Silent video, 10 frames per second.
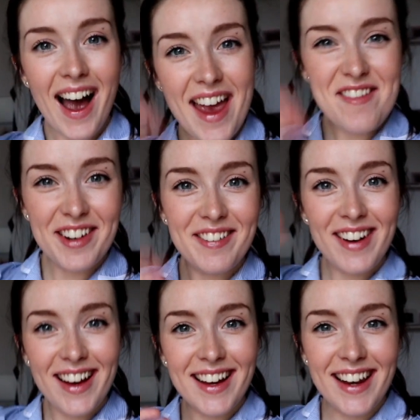Hi
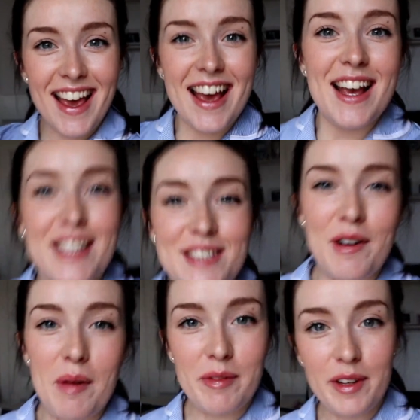everyone!
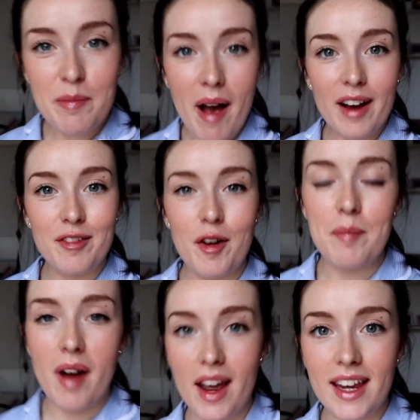So I'm just back
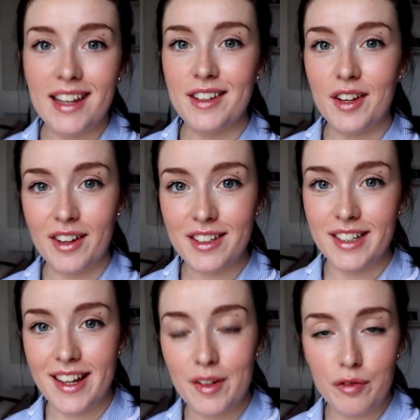from my
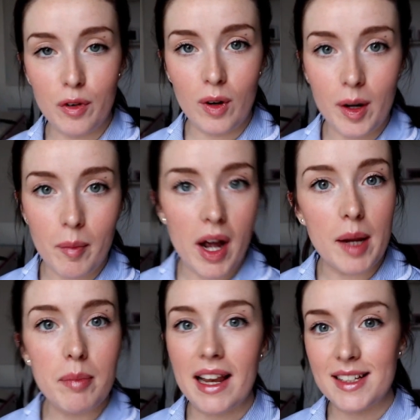induction for
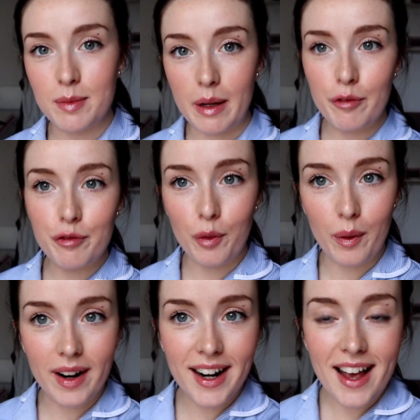my placement
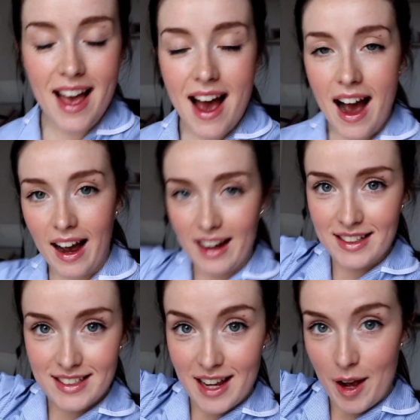4
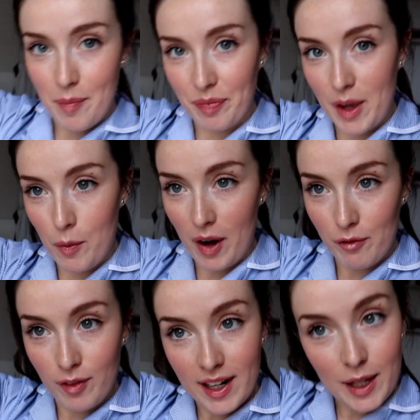and it
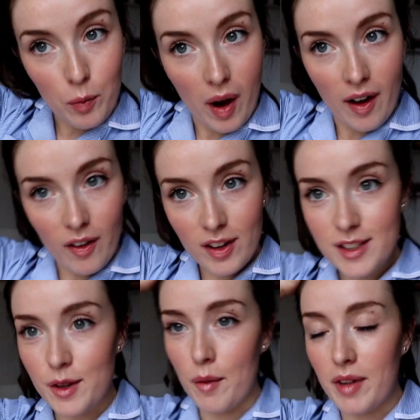went really well,
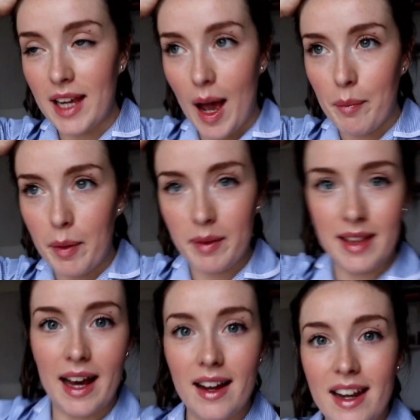so I'm really happy
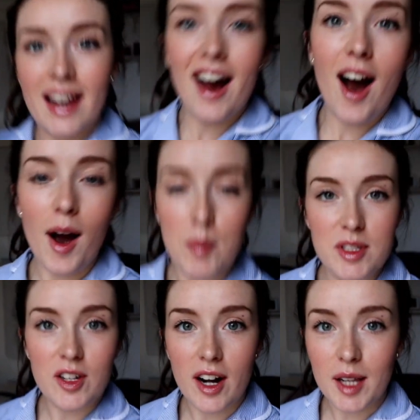with that. I'm
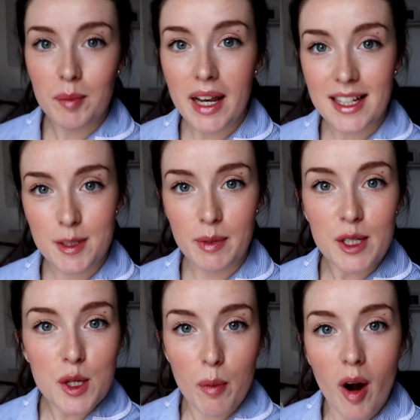starting
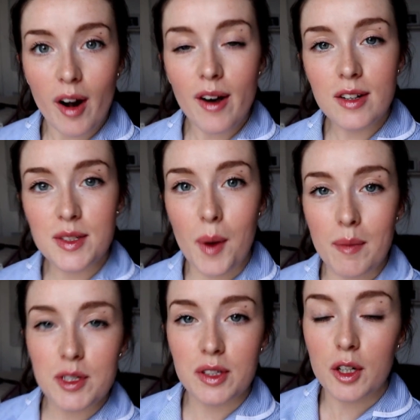placement tomorrow, so
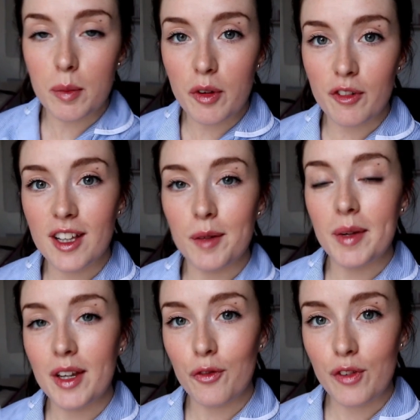I'm just going to be
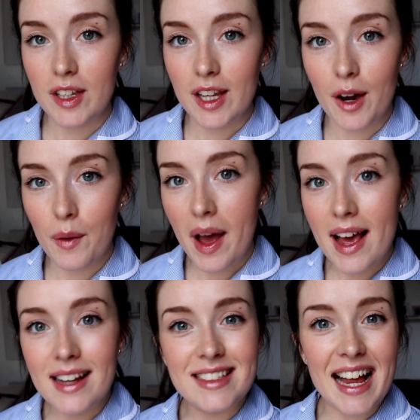filming a video
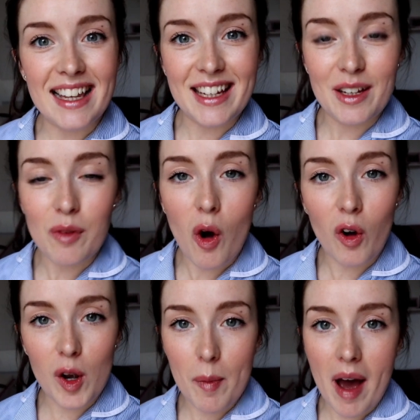telling you
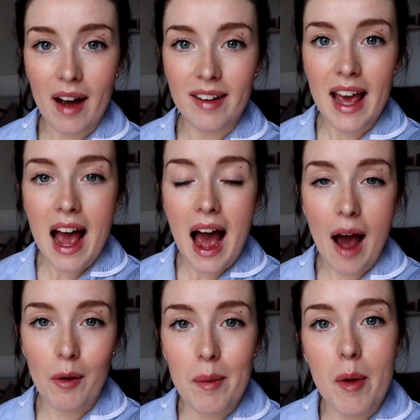all about
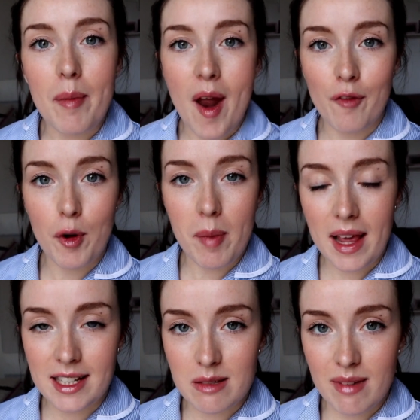how I prepare for
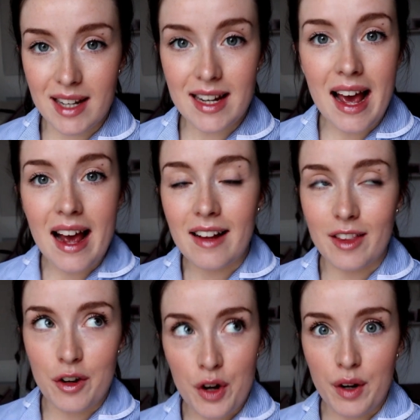placement,
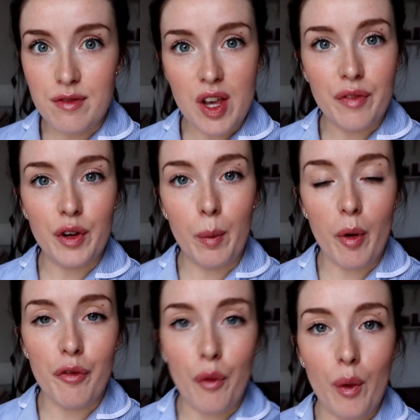the nerves I feel
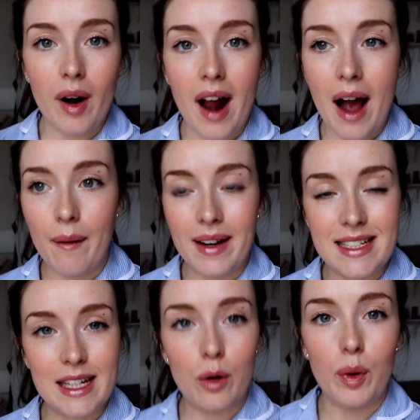before, how I
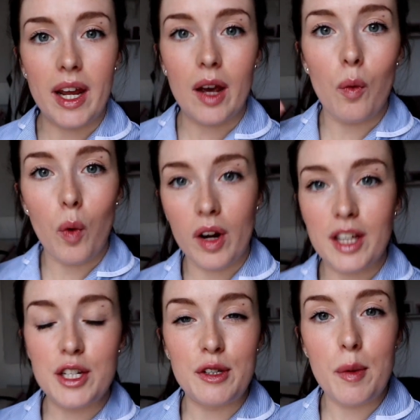deal with it, what
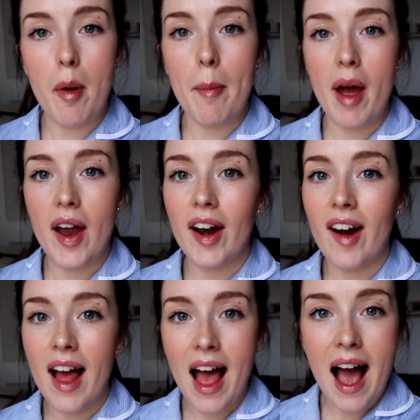I do to
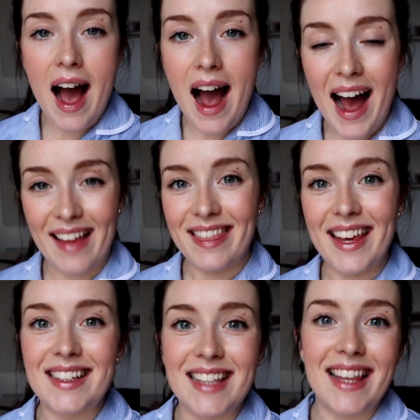prepare and
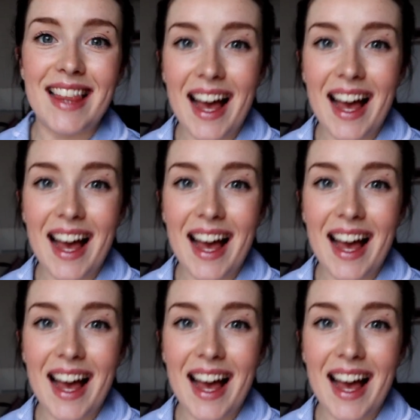things like